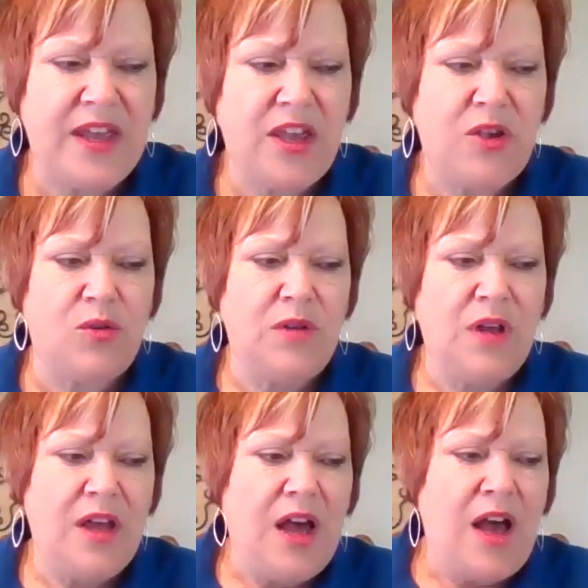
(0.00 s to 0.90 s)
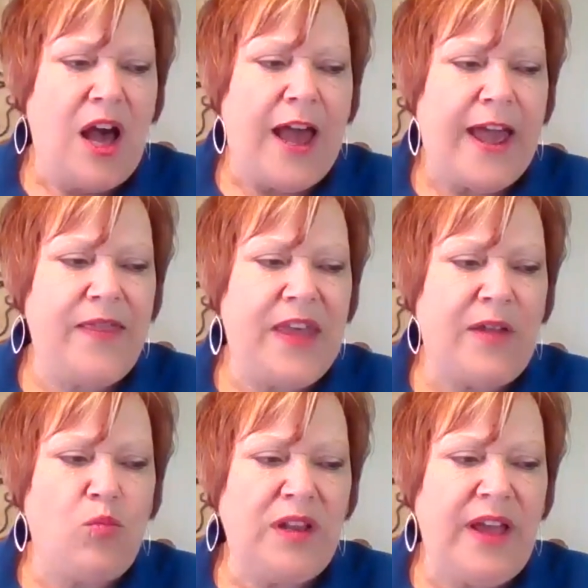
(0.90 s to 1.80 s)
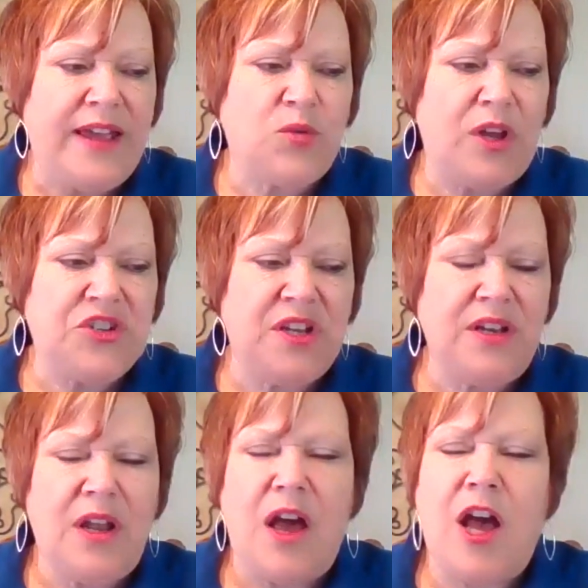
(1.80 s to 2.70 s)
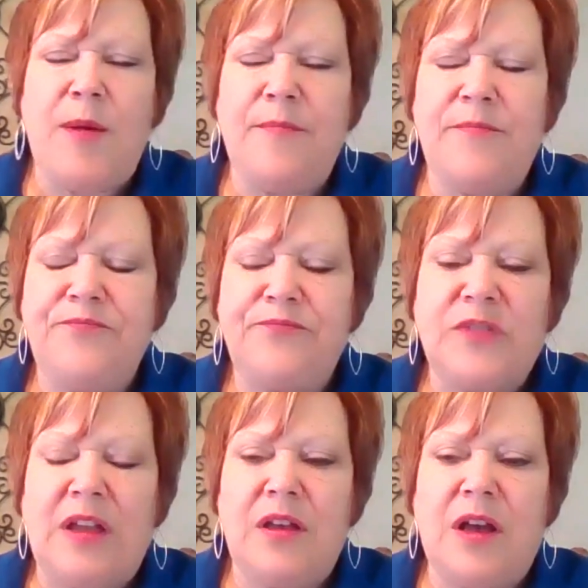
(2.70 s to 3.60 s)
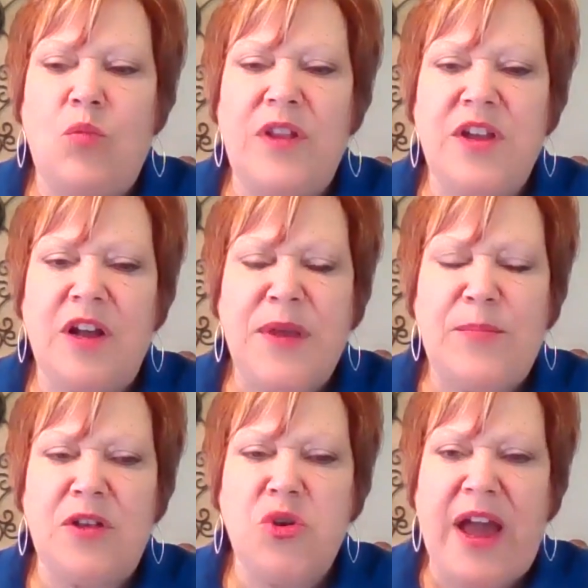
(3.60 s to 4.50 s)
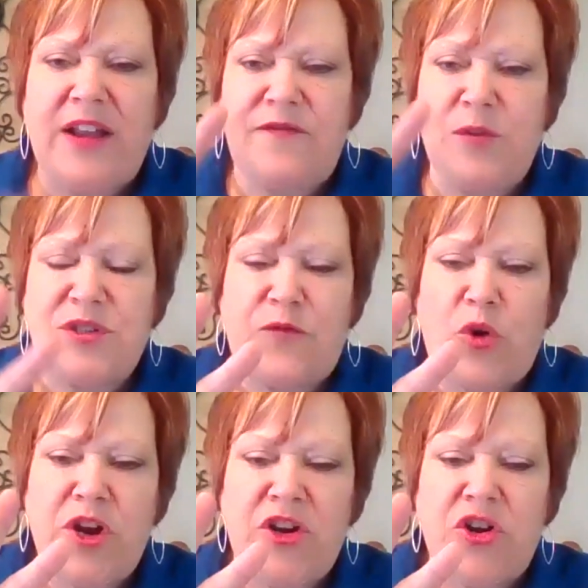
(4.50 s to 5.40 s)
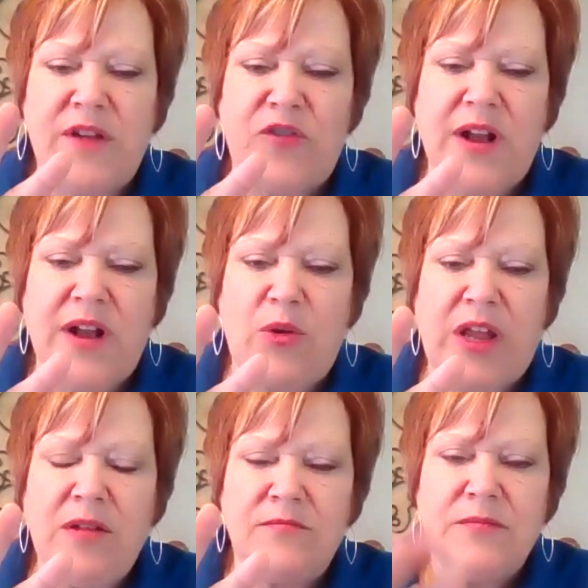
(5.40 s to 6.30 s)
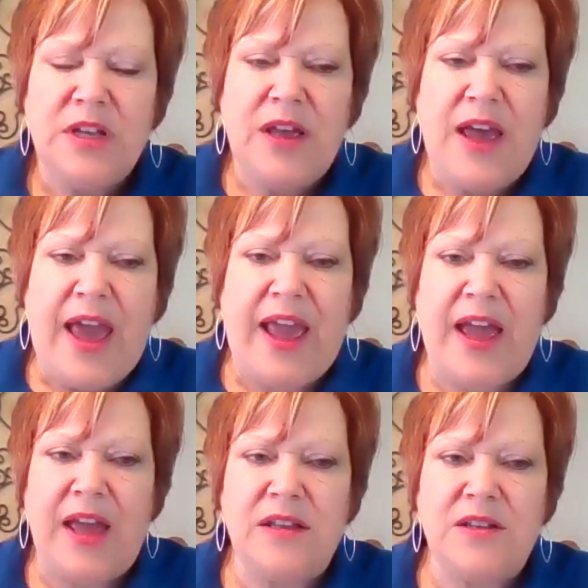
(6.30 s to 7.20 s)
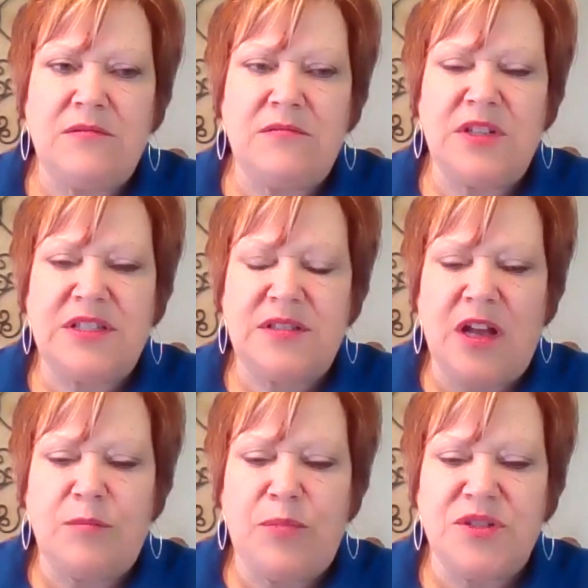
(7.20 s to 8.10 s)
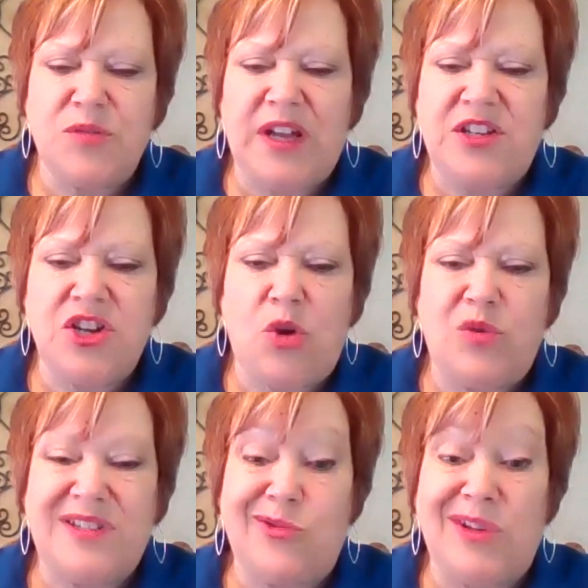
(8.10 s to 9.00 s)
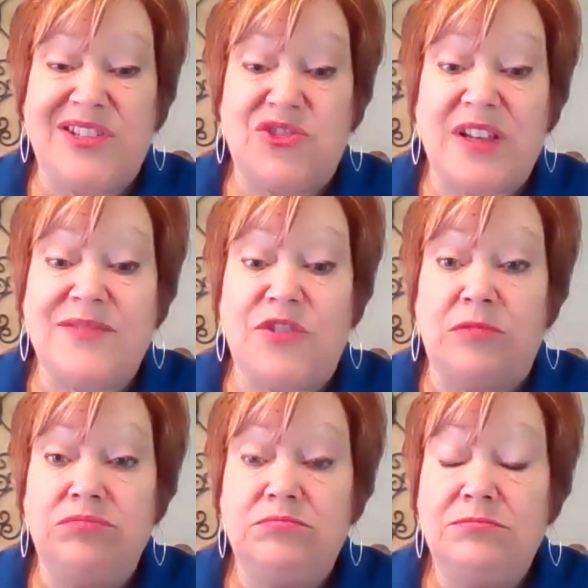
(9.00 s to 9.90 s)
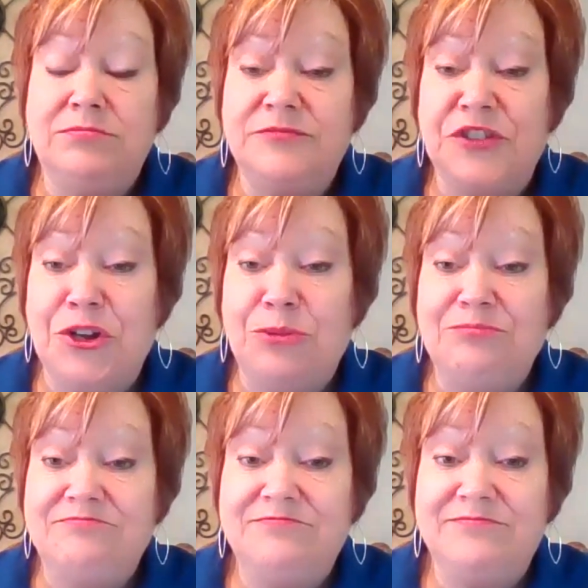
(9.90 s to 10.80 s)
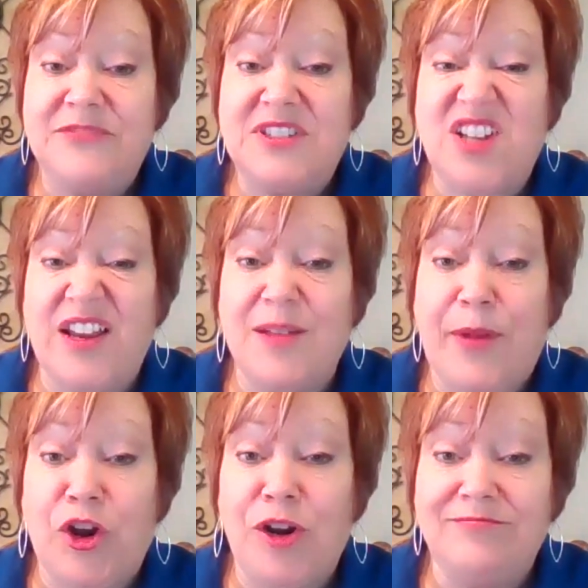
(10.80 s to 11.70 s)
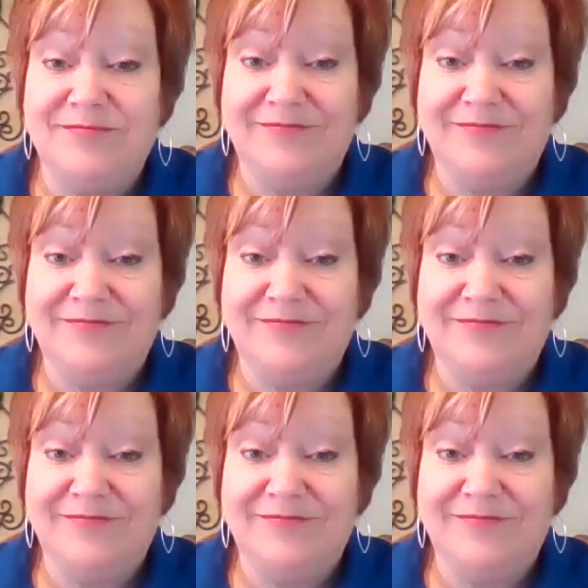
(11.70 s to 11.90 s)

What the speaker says: Thank you. And then one last question. One of the young people, it was a 4-year degree for accounting. And this young person would like to know, was it really stressful for you, studying part?